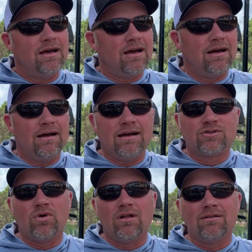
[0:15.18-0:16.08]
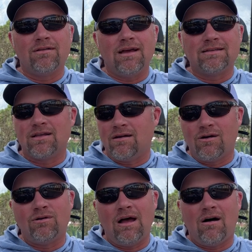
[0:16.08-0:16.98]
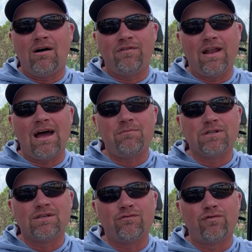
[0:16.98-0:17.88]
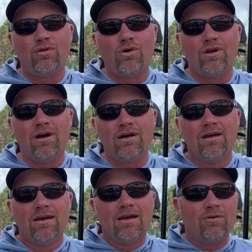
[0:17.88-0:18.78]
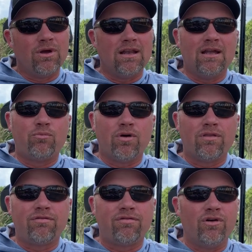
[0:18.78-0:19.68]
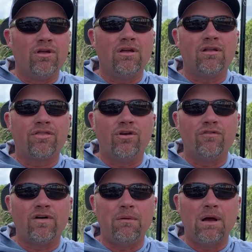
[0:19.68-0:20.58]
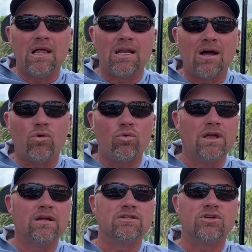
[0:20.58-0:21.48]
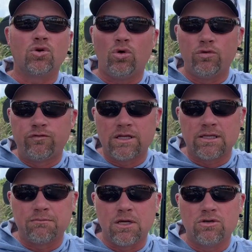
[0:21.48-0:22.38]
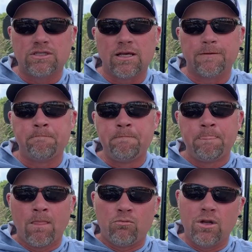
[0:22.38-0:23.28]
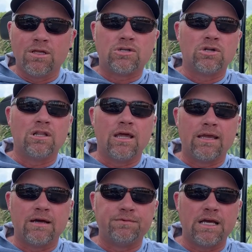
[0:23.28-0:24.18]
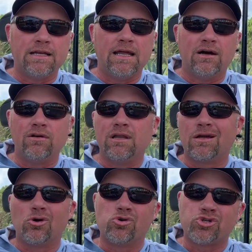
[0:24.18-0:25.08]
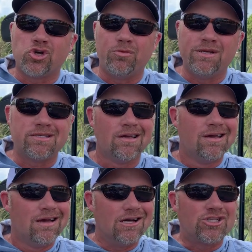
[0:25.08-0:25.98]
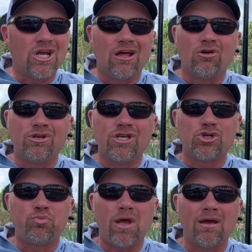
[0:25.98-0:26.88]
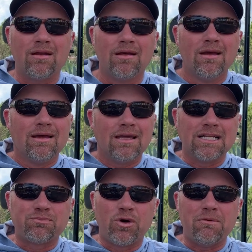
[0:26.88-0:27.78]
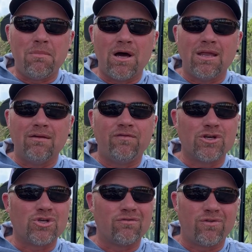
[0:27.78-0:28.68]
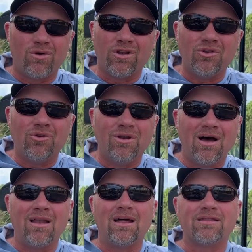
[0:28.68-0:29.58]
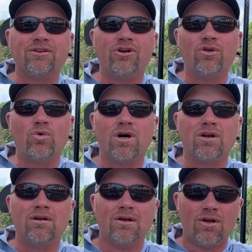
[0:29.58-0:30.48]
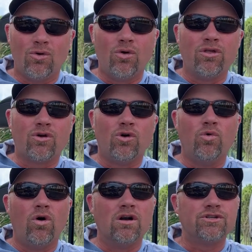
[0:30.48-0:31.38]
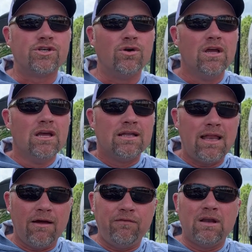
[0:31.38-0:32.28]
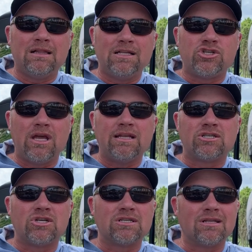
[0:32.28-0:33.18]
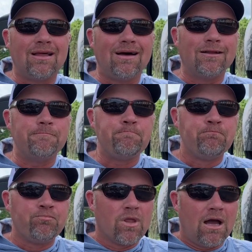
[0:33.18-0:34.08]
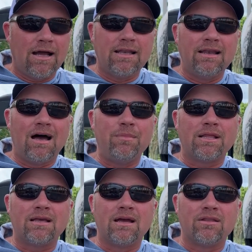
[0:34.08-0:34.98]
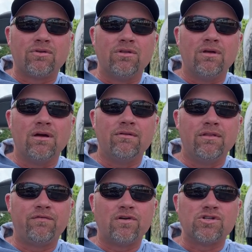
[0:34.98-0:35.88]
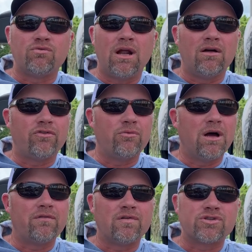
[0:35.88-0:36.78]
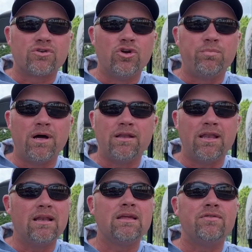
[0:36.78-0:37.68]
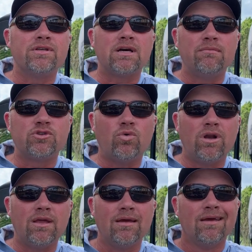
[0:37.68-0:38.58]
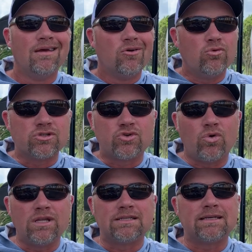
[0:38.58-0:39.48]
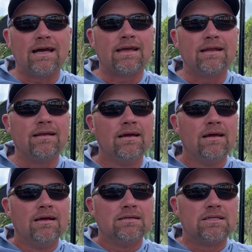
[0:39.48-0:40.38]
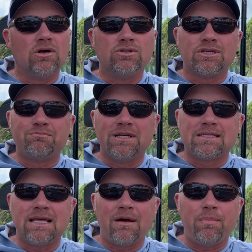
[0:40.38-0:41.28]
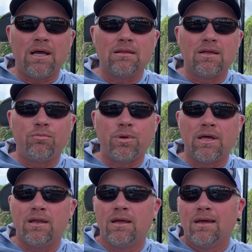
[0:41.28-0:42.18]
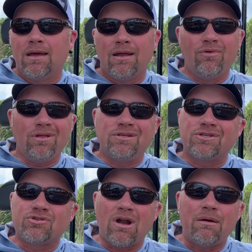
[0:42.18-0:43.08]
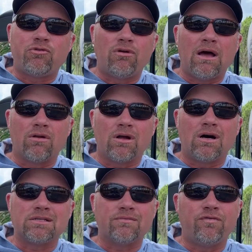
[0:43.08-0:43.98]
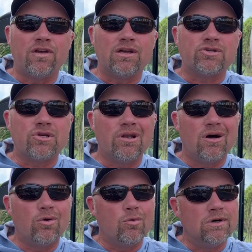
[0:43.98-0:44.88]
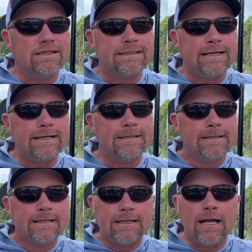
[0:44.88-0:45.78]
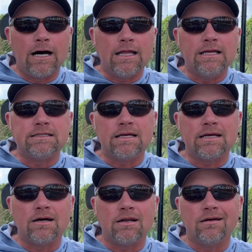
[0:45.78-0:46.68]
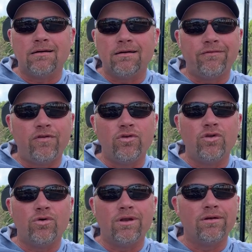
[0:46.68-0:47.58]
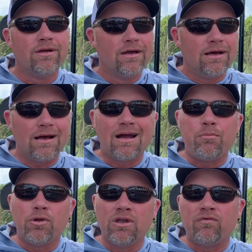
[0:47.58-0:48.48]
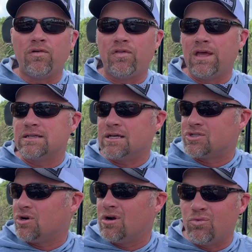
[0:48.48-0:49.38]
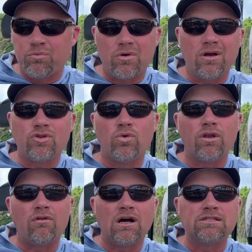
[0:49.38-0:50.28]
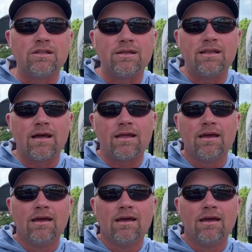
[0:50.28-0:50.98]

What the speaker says: as well as it often happens in Florida, we end up with 30 to 35 mile an hour winds, a cold front that blows in, really turned the lake upside down. Lake Okeechobee's a shallow dish pan, gets pretty muddy. Fish in Florida do not like the dirty water or the cold water, so definitely changed things a lot. And I did not make the cut through the first round, through my first group. I needed to get in the top 20, was 22nd, so just missed that by a little bit, and really just scrapped around and caught some fish. You know, it was not easy. I caught a few doing a couple different things. I started with probably 20 rods on the deck